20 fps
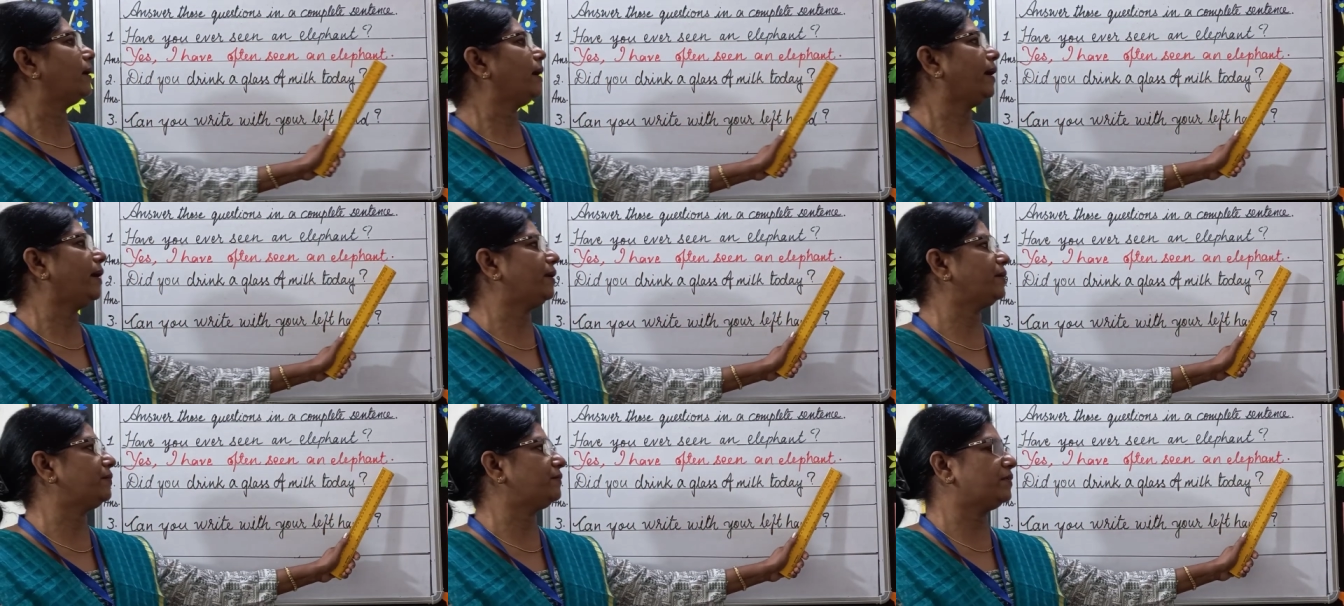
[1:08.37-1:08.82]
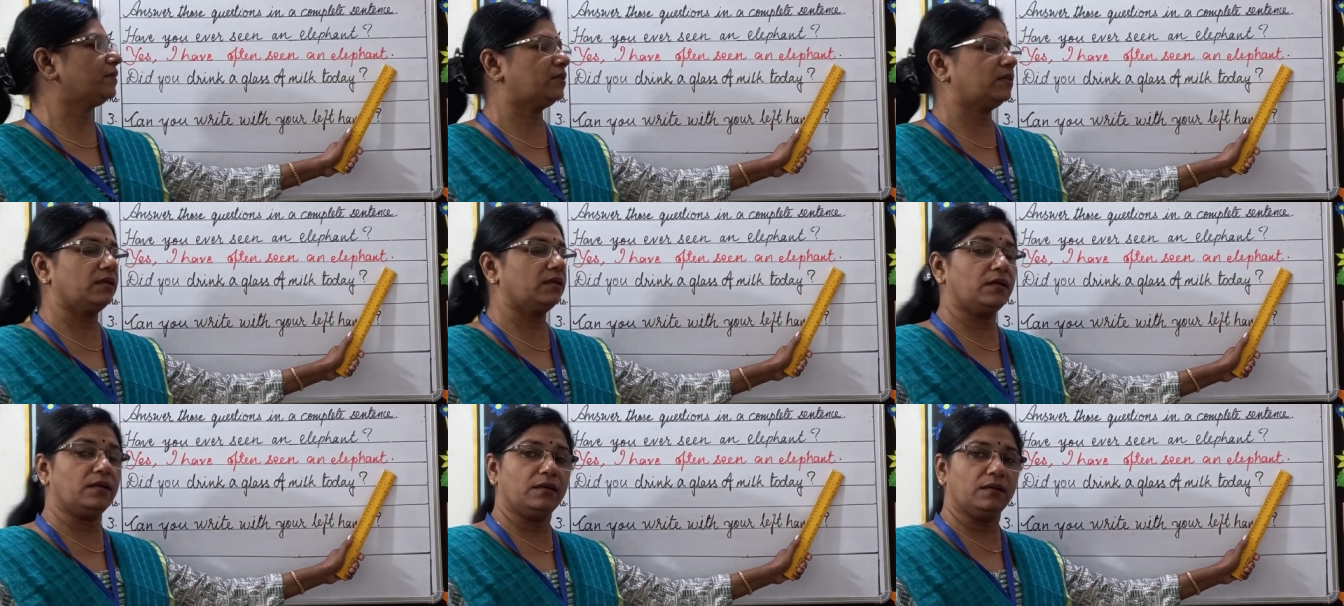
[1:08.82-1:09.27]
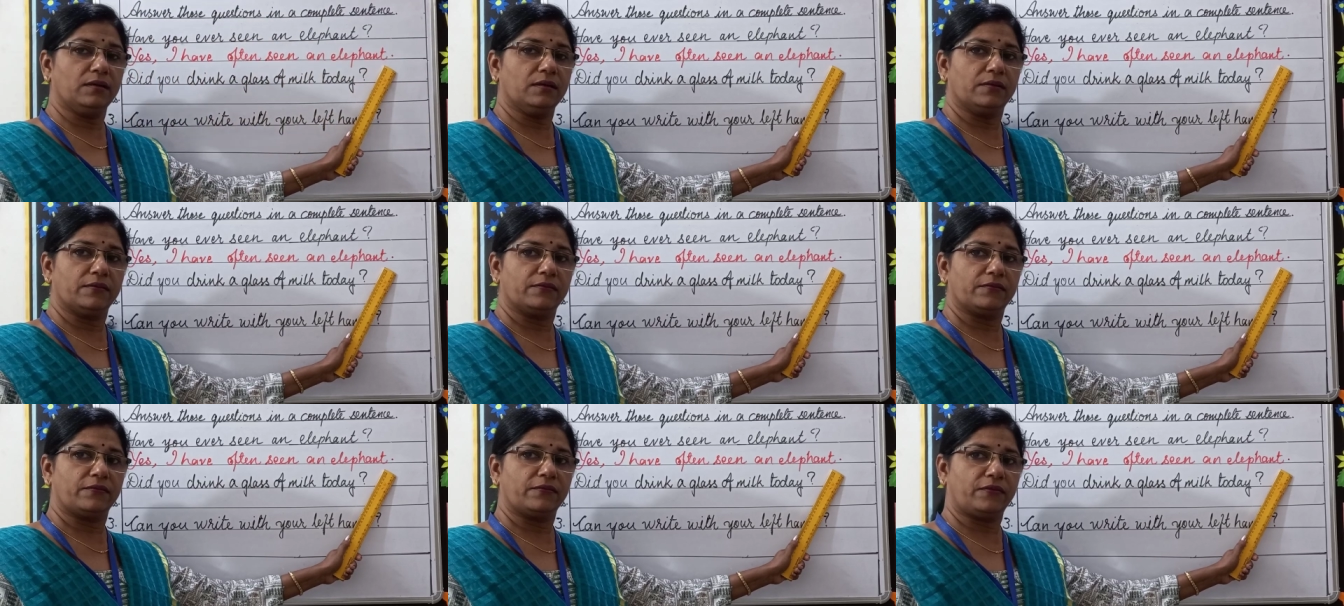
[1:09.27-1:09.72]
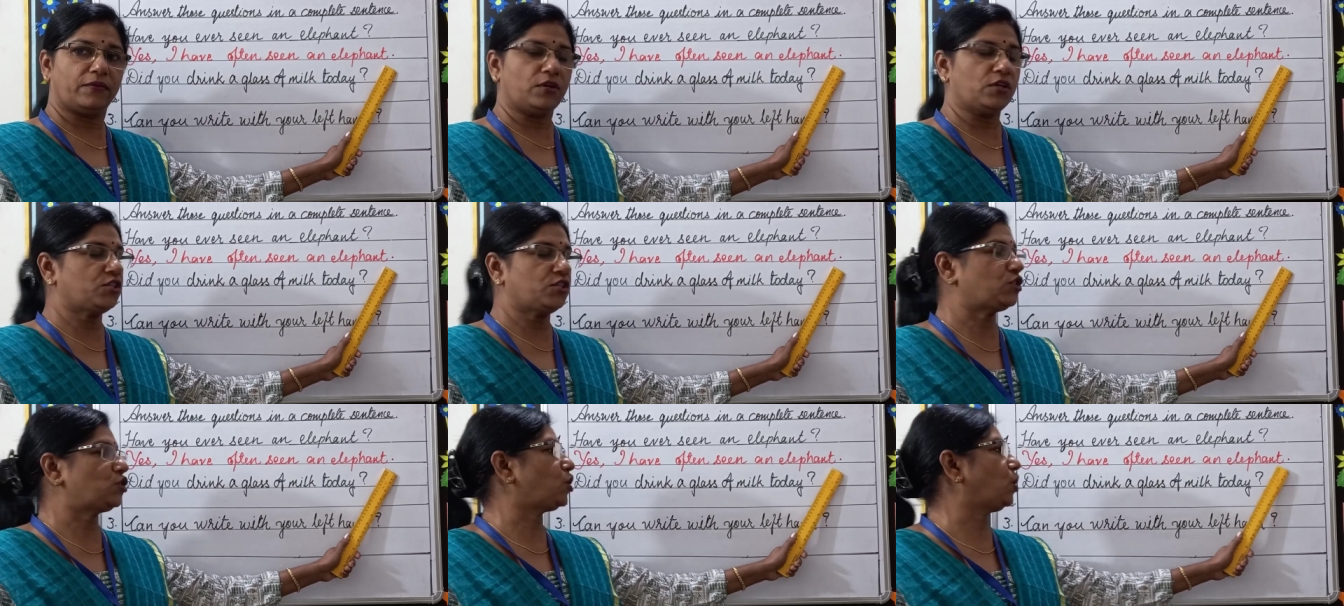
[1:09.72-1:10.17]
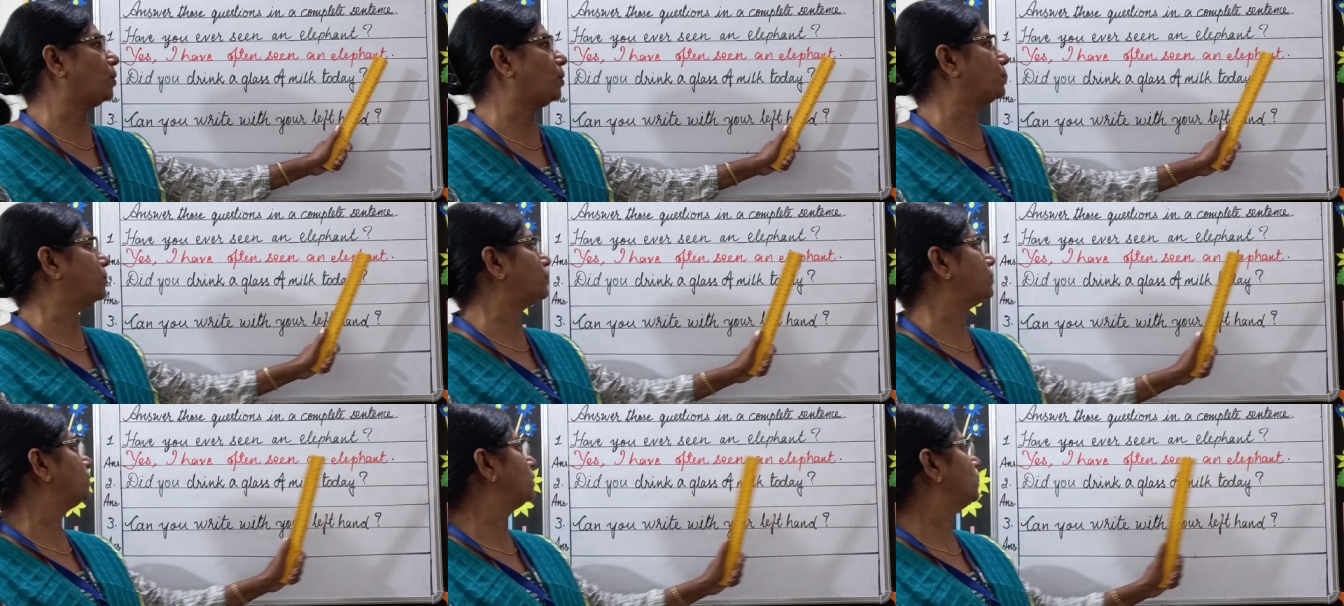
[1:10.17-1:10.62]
and with a full stop.